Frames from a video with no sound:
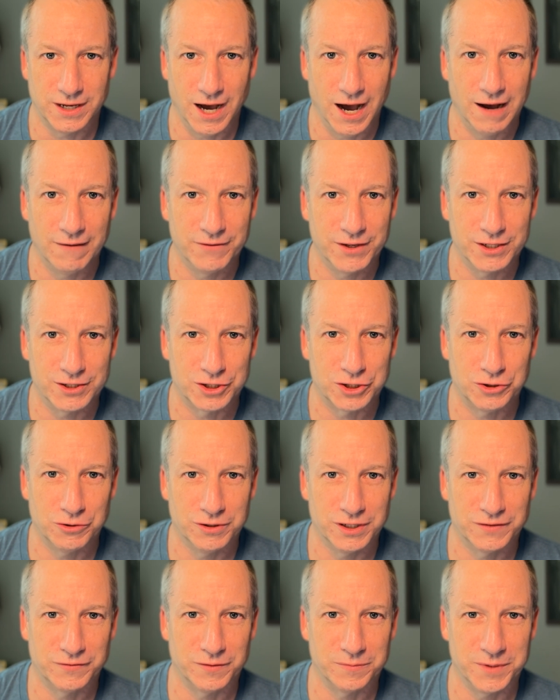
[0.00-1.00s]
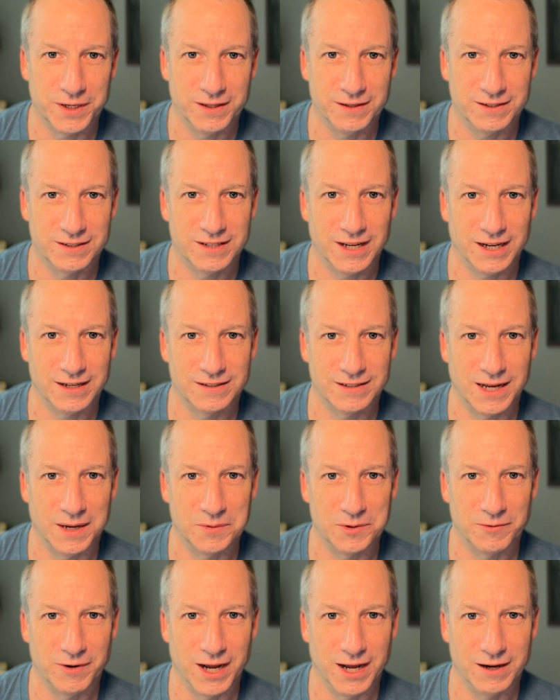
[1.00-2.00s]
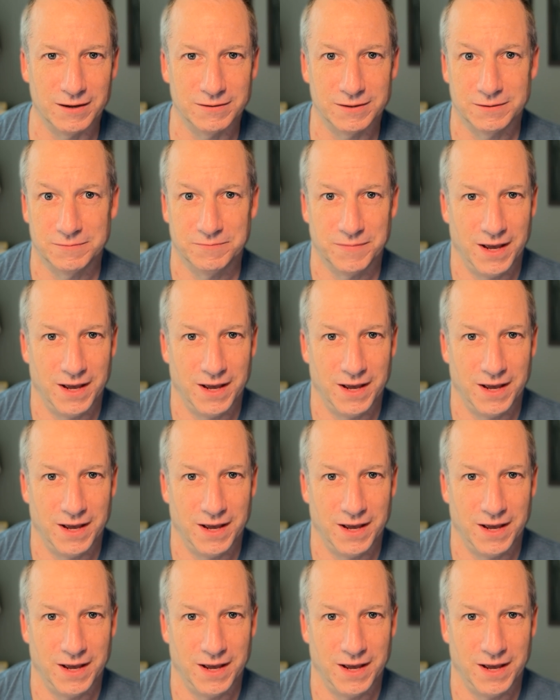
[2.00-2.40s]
obvious choice for me this second time around.